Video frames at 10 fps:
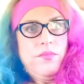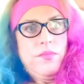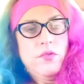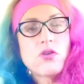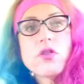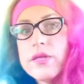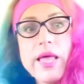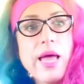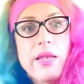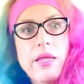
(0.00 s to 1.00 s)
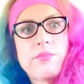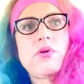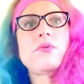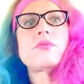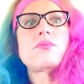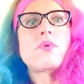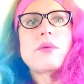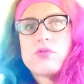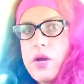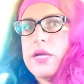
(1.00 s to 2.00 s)
Just look at that. It proves what I'm
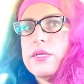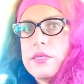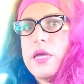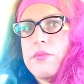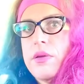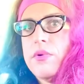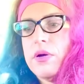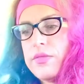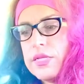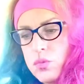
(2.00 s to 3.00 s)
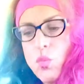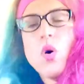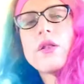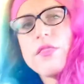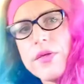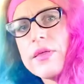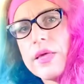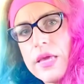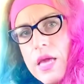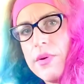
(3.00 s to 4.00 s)
trying to say in my book. That's one thing that
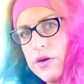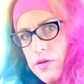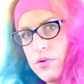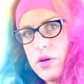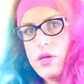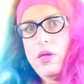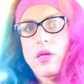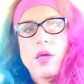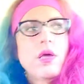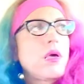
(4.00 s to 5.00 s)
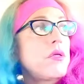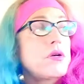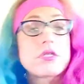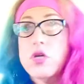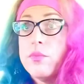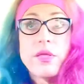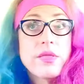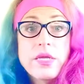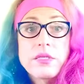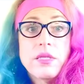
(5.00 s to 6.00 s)
came out of my book. There's so many
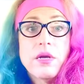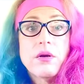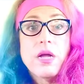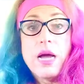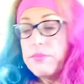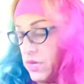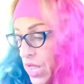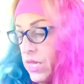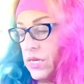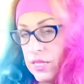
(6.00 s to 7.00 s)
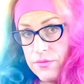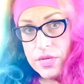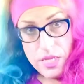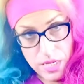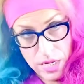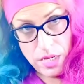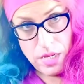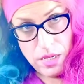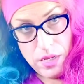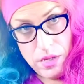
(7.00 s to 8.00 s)
things in there. I'm not even kidding,
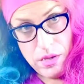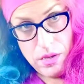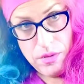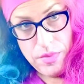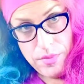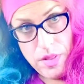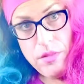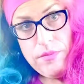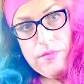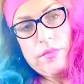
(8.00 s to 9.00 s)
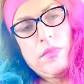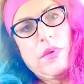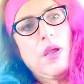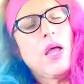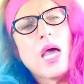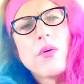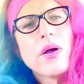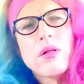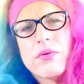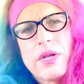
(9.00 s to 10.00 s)
people. I know I
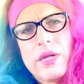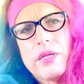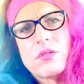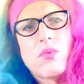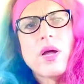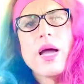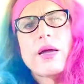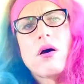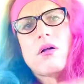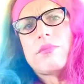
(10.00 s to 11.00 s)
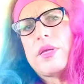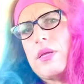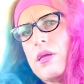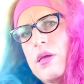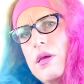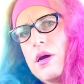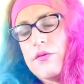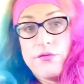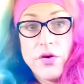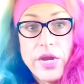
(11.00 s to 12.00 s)
look ridiculous. One guy called me a
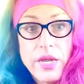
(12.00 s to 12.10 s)
freak.